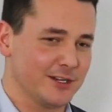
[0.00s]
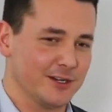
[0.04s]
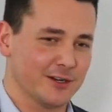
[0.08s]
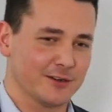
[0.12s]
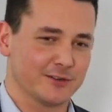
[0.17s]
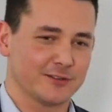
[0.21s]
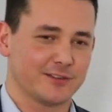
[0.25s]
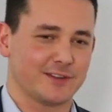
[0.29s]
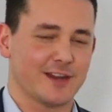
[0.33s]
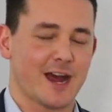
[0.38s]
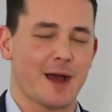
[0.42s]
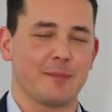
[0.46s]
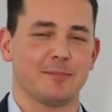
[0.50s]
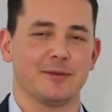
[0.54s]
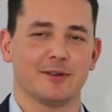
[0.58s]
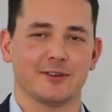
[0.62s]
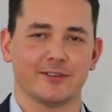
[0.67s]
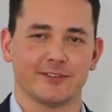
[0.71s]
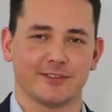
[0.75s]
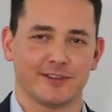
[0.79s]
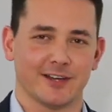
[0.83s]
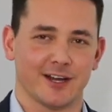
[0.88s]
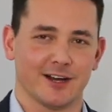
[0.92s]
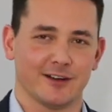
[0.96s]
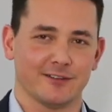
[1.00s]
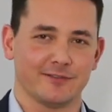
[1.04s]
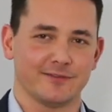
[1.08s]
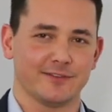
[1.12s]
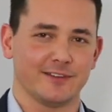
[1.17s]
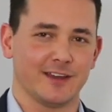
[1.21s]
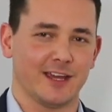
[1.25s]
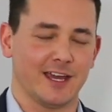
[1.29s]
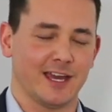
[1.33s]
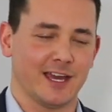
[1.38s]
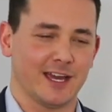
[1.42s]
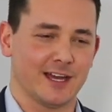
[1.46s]
stop yourself
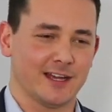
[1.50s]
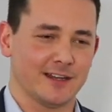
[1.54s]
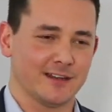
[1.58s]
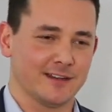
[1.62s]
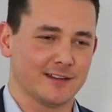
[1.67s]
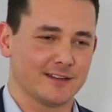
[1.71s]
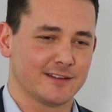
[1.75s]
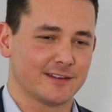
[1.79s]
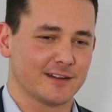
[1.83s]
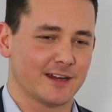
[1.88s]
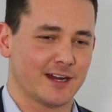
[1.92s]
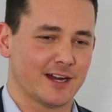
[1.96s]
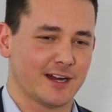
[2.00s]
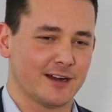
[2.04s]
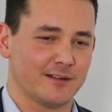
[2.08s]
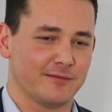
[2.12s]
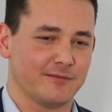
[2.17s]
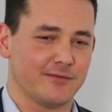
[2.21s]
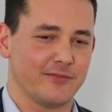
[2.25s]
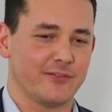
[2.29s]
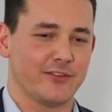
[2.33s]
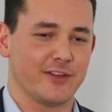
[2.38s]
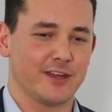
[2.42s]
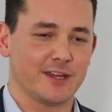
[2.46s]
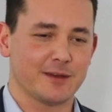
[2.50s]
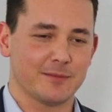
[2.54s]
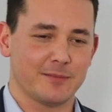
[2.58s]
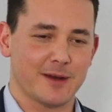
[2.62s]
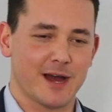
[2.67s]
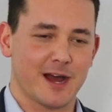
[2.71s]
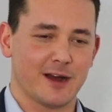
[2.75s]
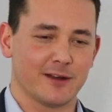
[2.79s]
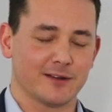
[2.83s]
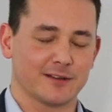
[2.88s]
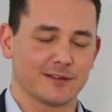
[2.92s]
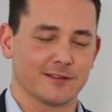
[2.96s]
and think
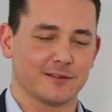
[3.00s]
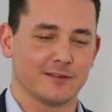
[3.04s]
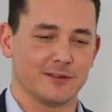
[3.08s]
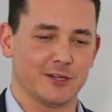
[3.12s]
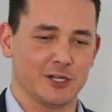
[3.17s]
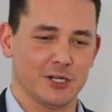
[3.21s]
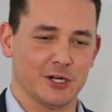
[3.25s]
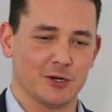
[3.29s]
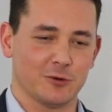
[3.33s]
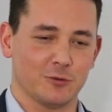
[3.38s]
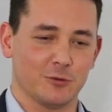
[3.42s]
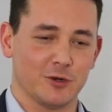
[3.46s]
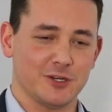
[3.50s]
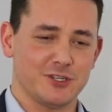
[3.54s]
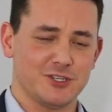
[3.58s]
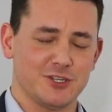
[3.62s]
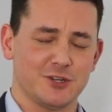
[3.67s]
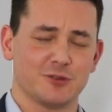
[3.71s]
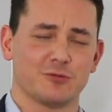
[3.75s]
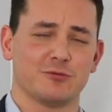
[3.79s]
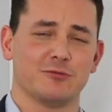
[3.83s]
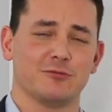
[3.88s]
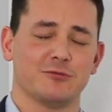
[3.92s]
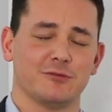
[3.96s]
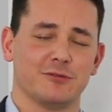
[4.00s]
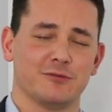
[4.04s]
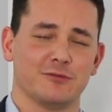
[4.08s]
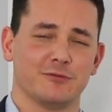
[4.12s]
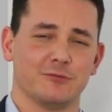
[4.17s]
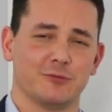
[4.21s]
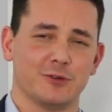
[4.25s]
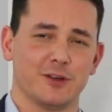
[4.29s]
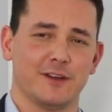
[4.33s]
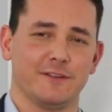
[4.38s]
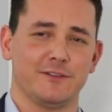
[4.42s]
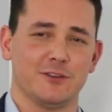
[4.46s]
about,
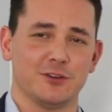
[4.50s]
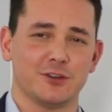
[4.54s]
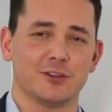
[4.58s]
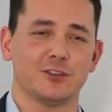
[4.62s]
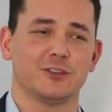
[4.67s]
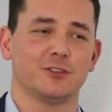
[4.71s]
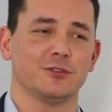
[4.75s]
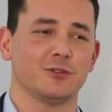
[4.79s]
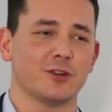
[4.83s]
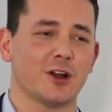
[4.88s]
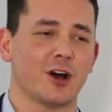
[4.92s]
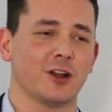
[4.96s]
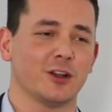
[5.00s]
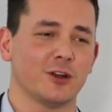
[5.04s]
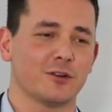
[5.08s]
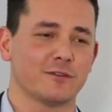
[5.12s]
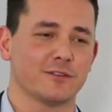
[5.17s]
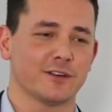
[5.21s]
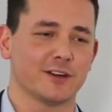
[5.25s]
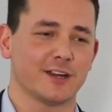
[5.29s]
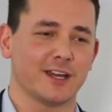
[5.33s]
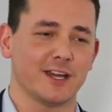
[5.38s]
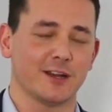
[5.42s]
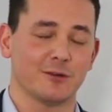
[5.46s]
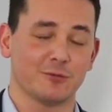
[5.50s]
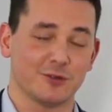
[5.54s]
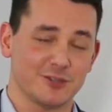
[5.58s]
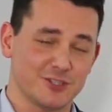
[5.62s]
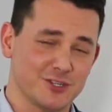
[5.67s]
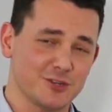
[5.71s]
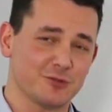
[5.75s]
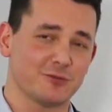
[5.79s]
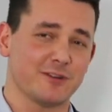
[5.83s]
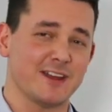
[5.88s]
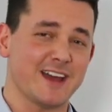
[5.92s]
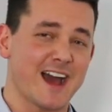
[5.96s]
if you could do it all over again, would
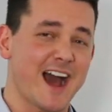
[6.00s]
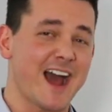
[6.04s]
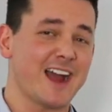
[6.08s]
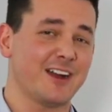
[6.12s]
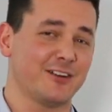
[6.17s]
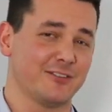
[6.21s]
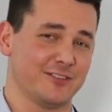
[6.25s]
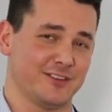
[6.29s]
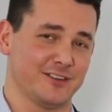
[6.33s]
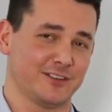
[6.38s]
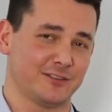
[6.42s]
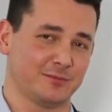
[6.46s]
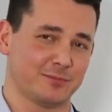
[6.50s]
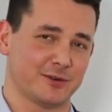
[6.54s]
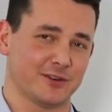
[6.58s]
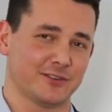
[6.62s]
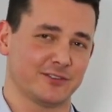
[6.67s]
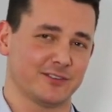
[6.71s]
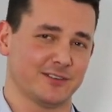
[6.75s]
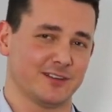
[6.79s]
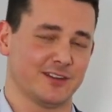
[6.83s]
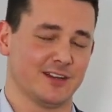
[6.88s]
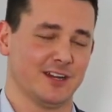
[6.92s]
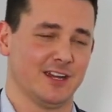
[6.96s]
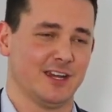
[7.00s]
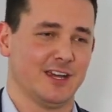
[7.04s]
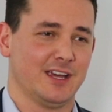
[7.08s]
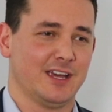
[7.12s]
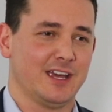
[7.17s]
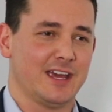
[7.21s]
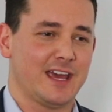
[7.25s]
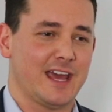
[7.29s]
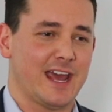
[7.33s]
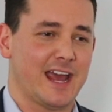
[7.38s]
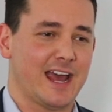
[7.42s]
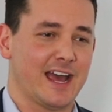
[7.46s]
you rehire this person?
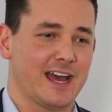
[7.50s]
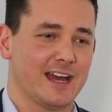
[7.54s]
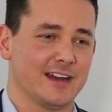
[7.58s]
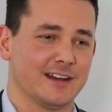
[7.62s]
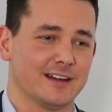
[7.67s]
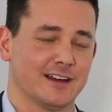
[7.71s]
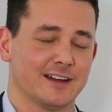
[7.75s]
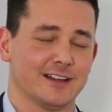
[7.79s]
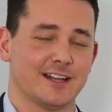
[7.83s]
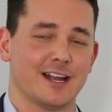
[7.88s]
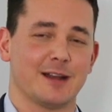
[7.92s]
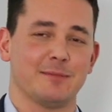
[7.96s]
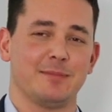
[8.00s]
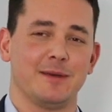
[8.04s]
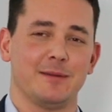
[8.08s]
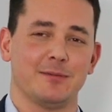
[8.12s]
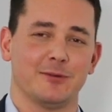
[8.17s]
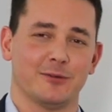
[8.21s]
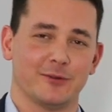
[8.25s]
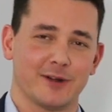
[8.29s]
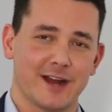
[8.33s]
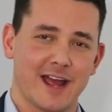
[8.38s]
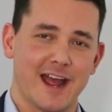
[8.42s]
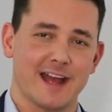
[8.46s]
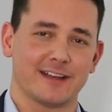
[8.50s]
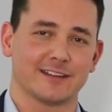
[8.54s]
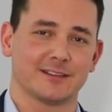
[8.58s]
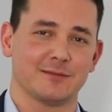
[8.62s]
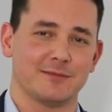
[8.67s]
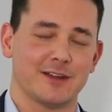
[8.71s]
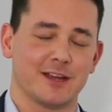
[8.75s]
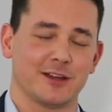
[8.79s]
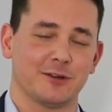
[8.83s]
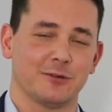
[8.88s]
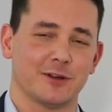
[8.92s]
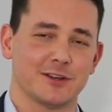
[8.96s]
And a lot of people, when I ask them
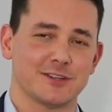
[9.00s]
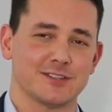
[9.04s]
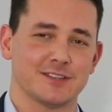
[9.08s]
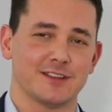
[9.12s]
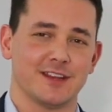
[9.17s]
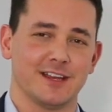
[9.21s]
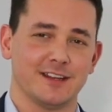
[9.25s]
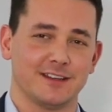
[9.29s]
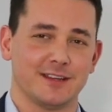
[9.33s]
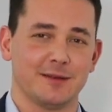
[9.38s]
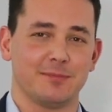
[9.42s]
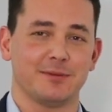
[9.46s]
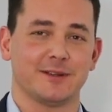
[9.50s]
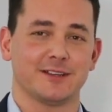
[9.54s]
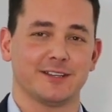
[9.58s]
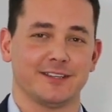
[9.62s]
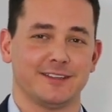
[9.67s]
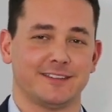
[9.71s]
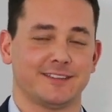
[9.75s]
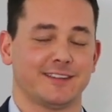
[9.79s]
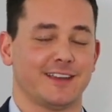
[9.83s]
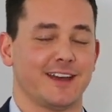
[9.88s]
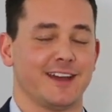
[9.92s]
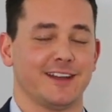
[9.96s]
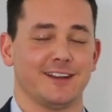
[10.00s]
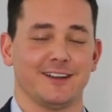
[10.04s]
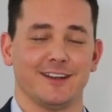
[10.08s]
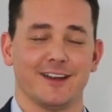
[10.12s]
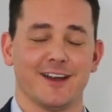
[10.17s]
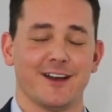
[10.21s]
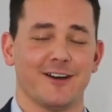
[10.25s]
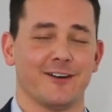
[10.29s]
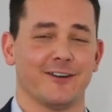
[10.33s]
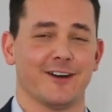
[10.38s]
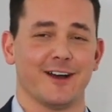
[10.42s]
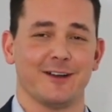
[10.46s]
that question, they typically say,
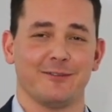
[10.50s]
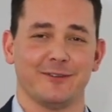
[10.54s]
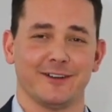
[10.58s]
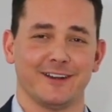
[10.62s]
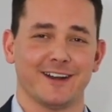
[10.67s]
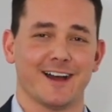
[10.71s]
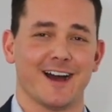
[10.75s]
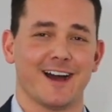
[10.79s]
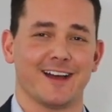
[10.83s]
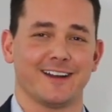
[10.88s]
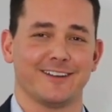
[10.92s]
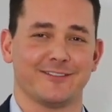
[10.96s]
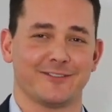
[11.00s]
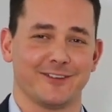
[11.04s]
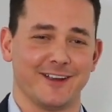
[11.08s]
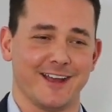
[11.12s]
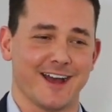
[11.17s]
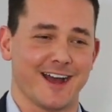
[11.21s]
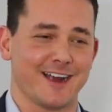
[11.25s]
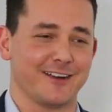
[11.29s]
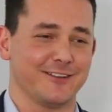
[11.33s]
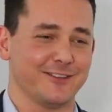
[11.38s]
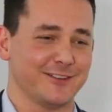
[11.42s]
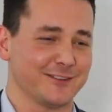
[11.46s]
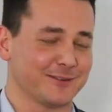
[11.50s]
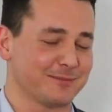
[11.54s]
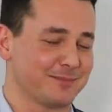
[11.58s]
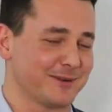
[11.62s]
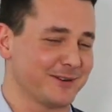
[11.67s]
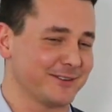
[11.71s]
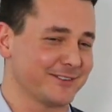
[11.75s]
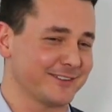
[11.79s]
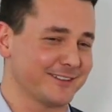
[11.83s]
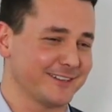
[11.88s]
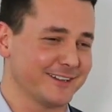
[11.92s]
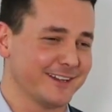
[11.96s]
no, I would not rehire this
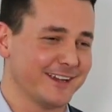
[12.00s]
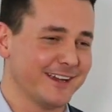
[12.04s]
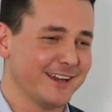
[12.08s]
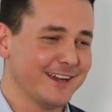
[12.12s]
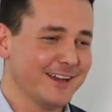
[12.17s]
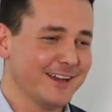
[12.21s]
person